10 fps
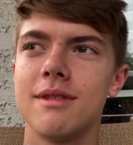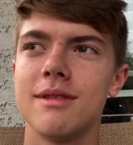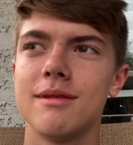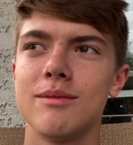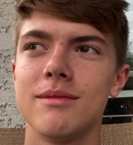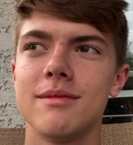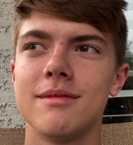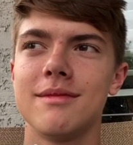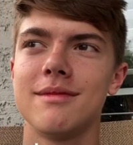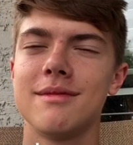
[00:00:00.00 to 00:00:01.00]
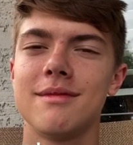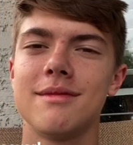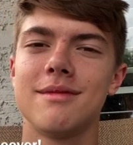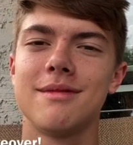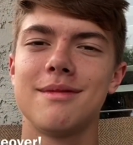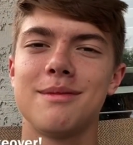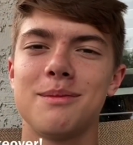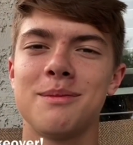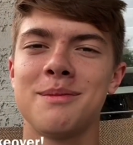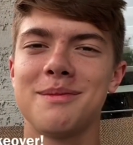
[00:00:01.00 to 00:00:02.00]

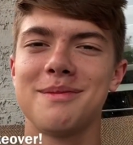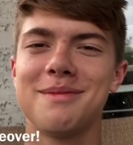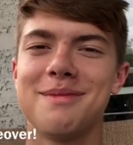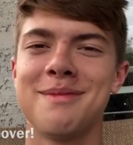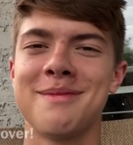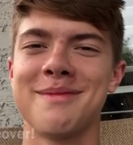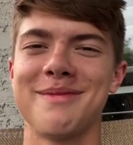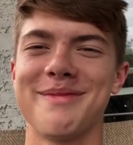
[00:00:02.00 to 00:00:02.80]
Nobody speaks.